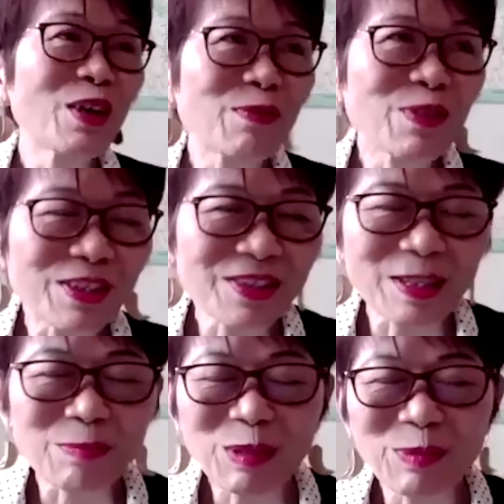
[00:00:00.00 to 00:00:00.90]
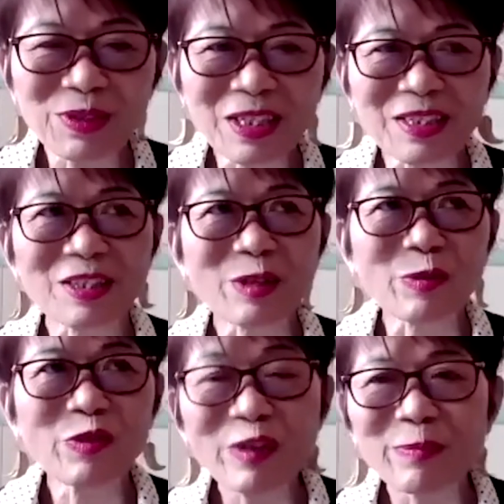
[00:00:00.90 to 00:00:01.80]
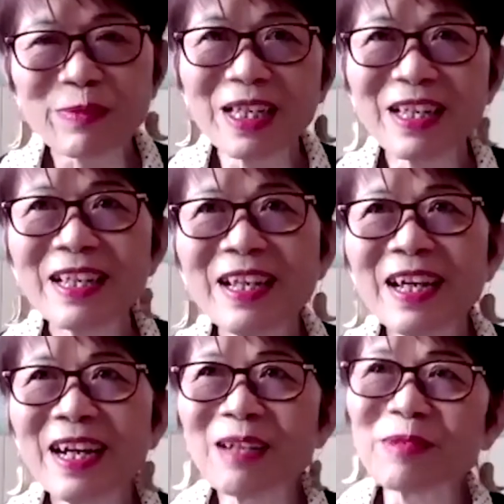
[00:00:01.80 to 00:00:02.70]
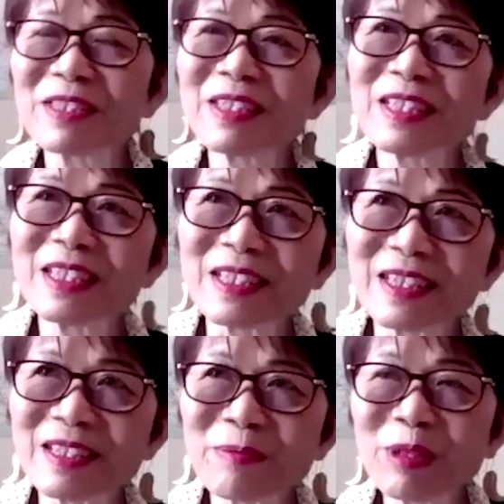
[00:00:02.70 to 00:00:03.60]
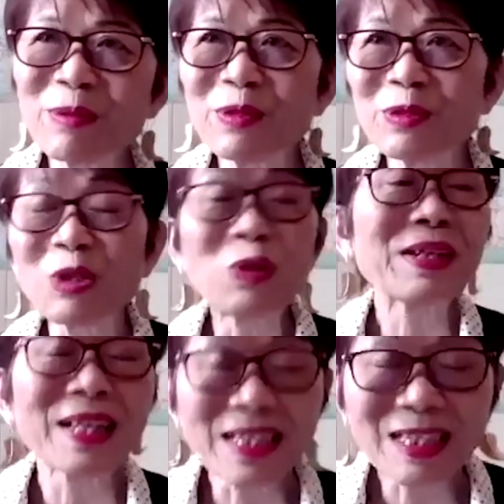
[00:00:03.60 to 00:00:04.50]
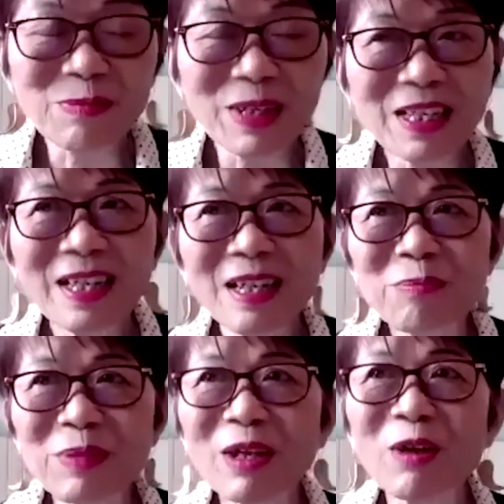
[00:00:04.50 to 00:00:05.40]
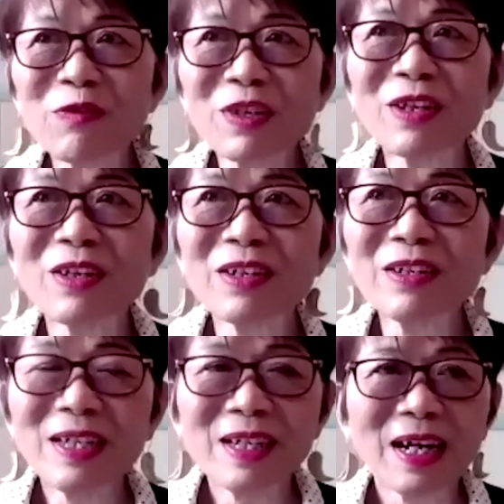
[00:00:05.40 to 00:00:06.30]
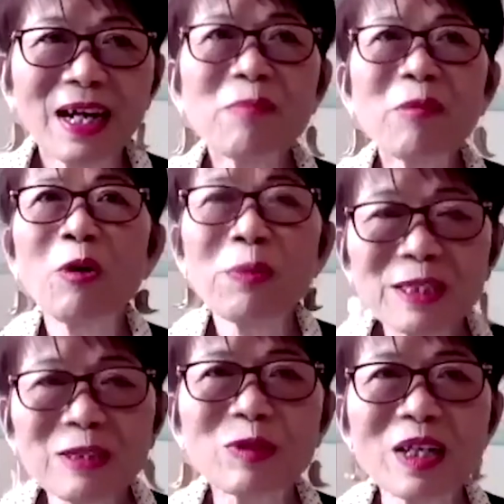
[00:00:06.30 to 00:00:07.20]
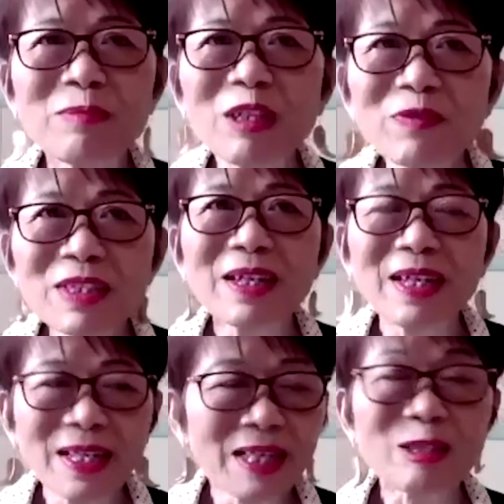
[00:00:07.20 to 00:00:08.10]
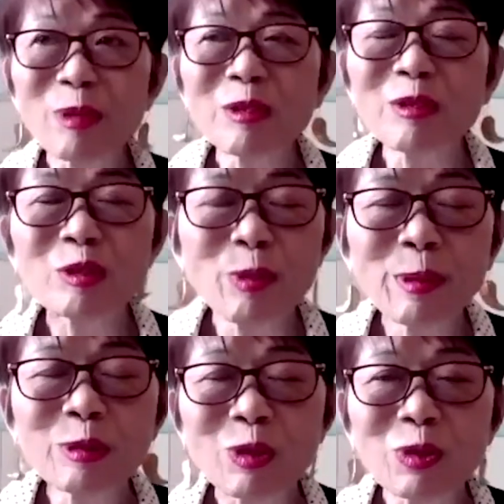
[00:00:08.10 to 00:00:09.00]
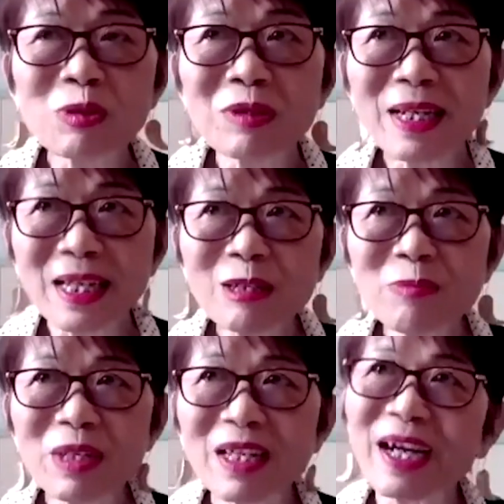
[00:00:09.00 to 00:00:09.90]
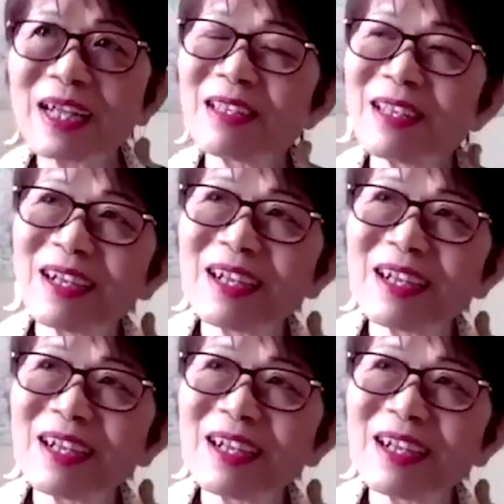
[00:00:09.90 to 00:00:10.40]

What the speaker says: of course, there are people that disagree with me, I must say that there are people who don't like me, but overall, I'm open to them. Even except those people that don't like me. I